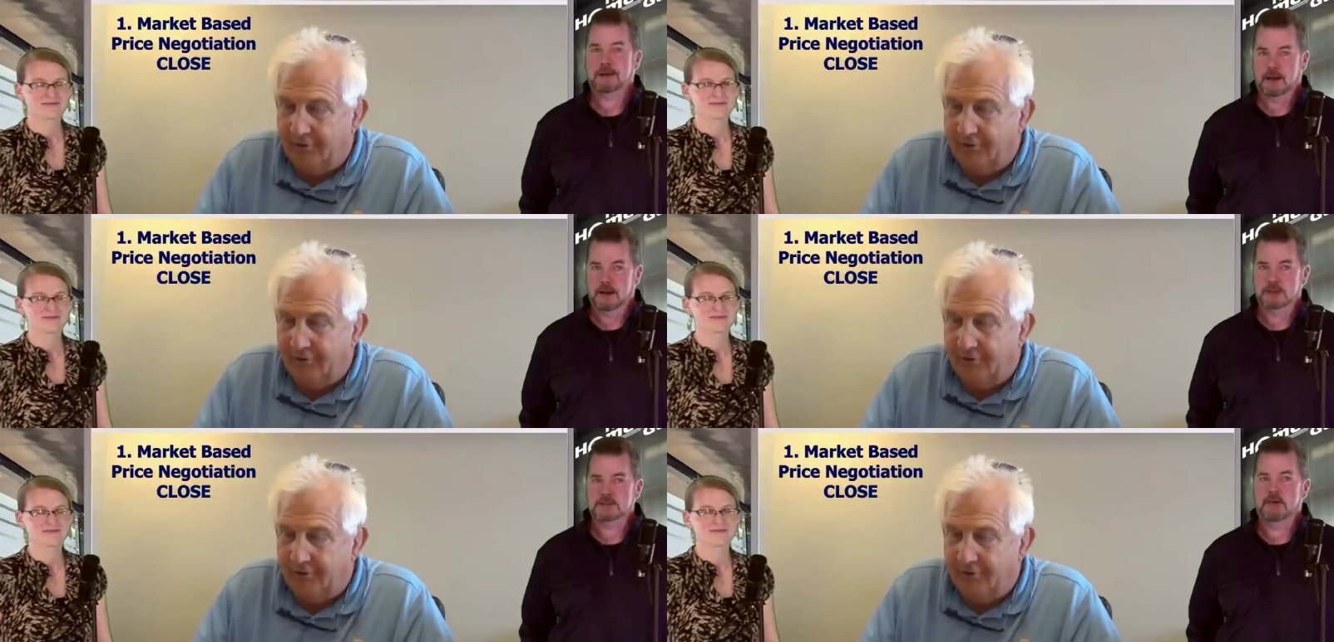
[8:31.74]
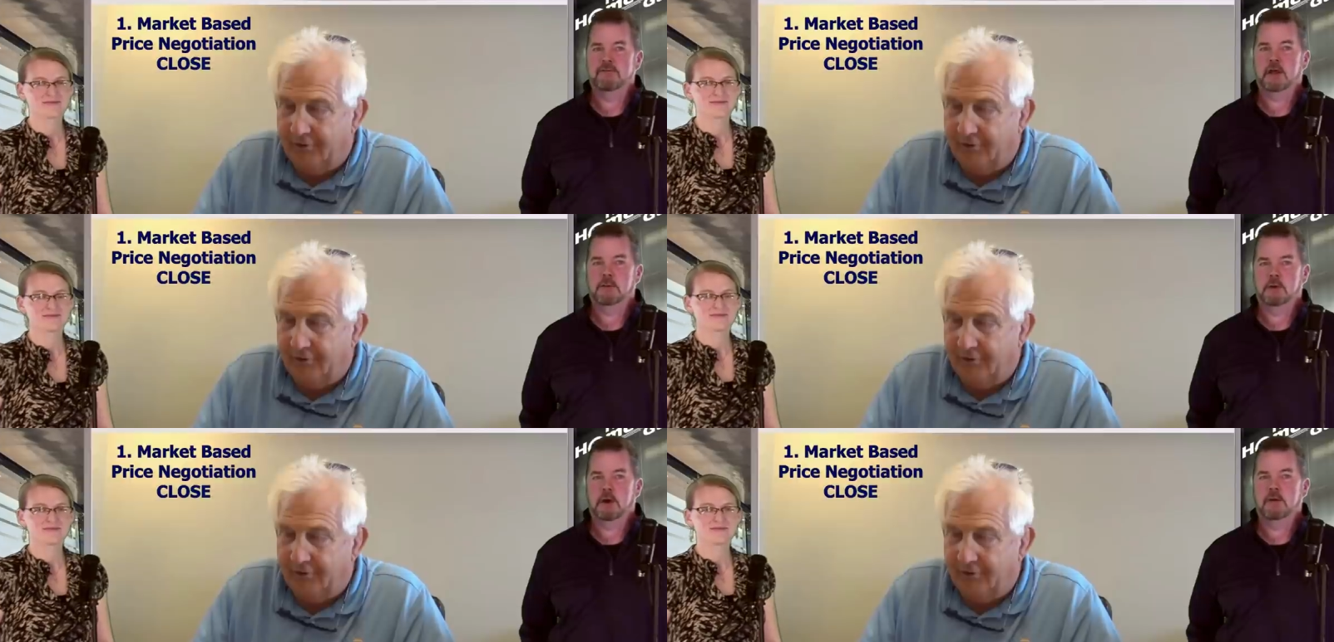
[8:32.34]
Speaker 1: us
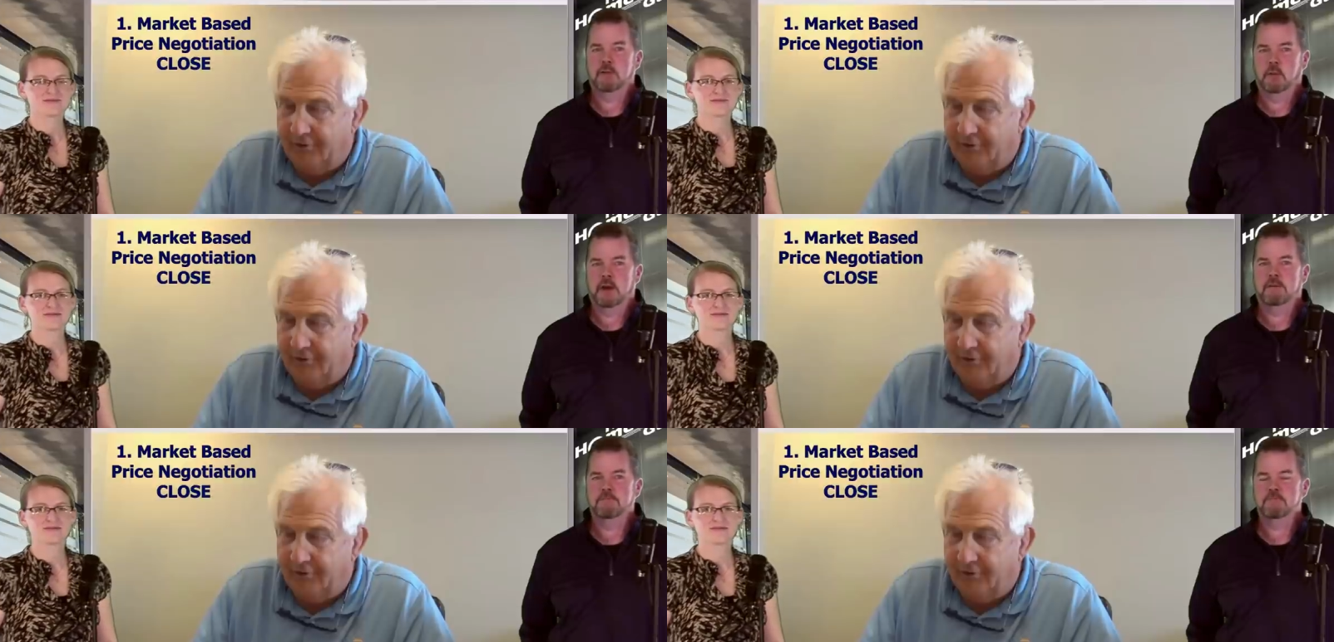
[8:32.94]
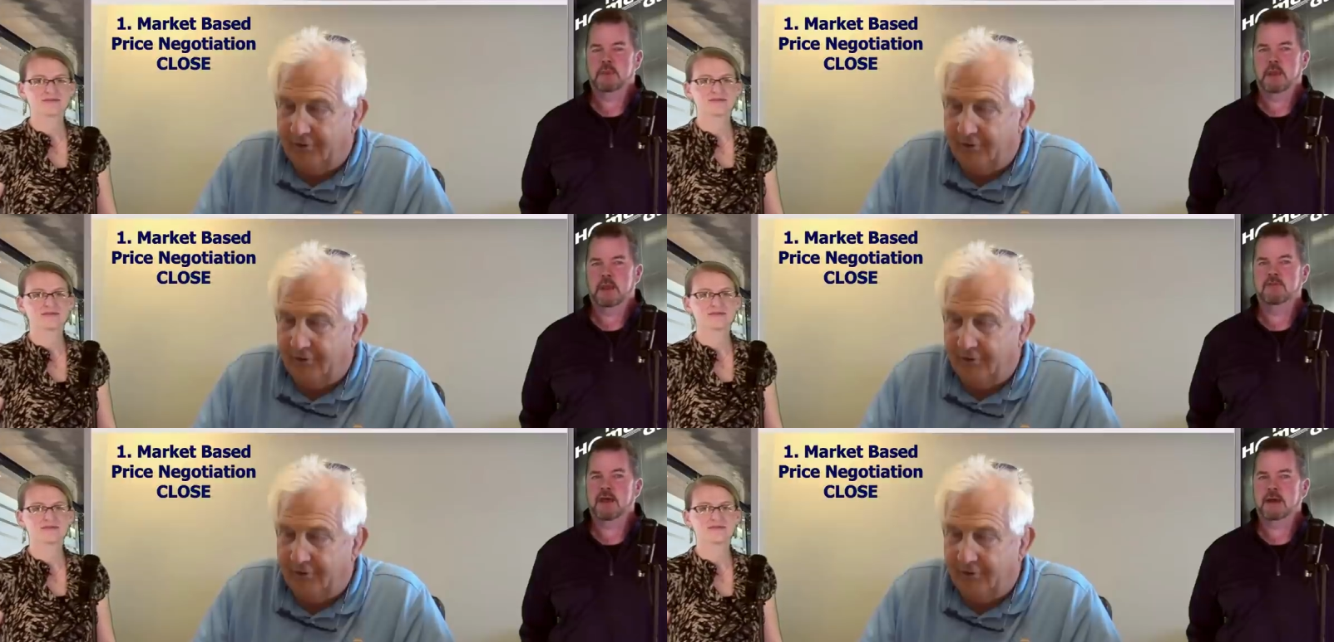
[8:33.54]
available on the web,
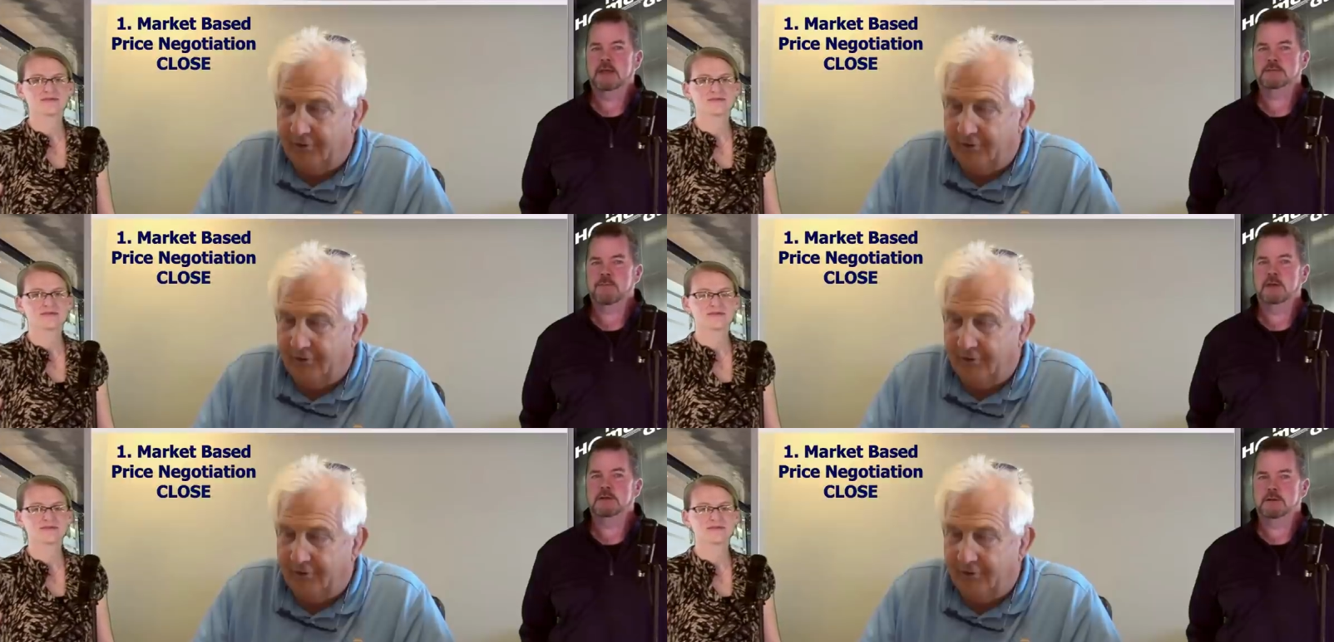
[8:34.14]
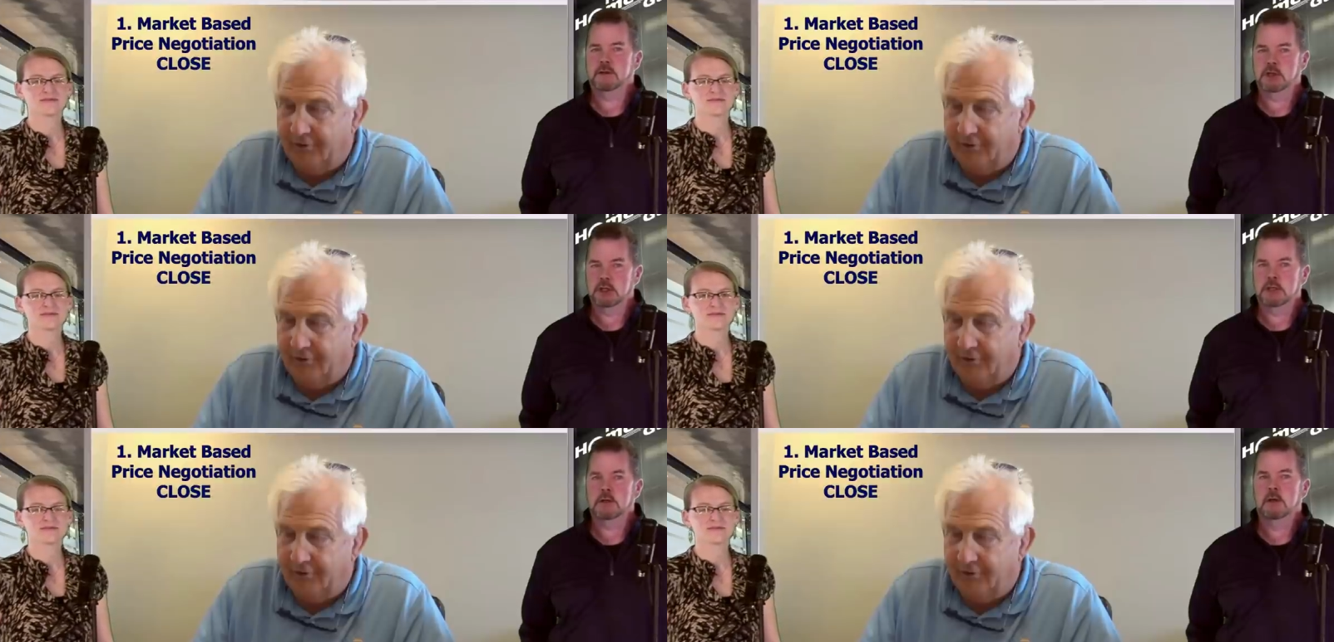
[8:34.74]
and that has been to the
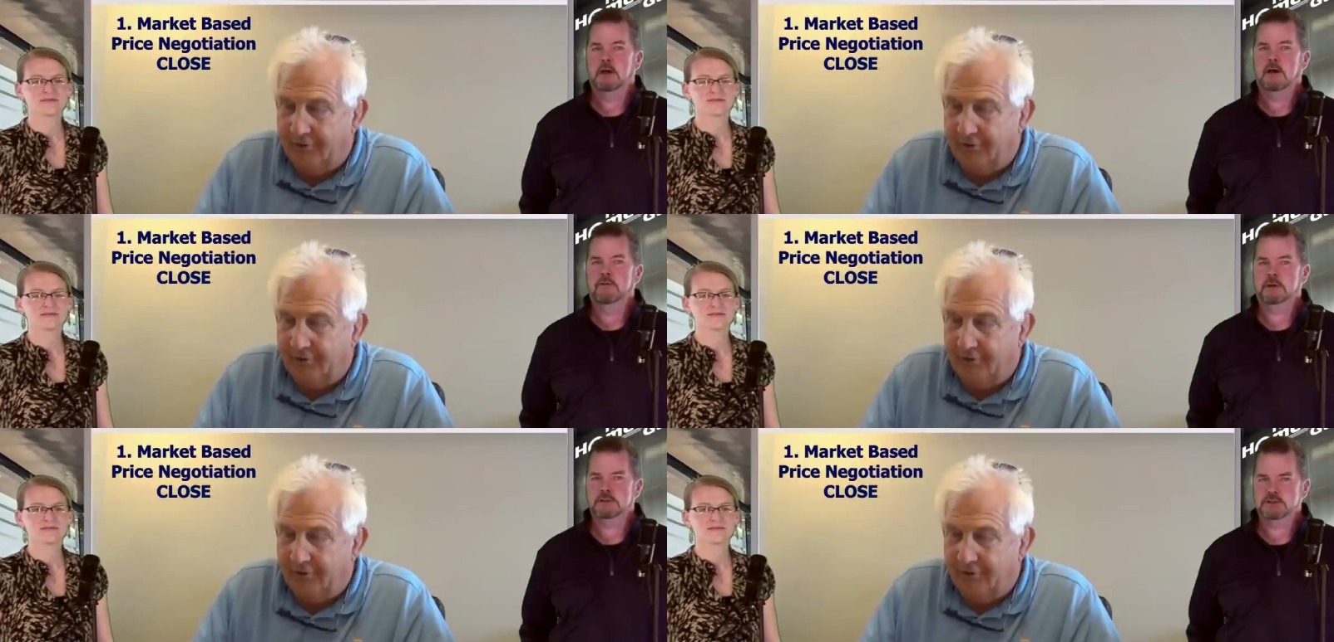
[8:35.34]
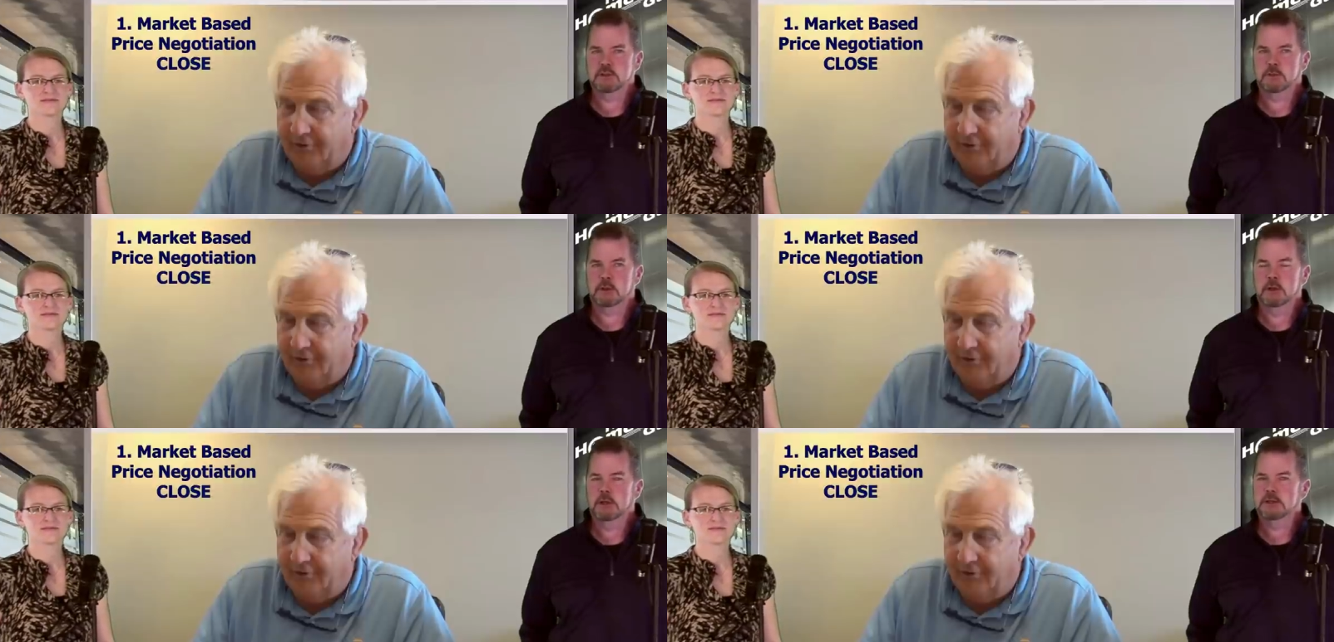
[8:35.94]
good of the consumer.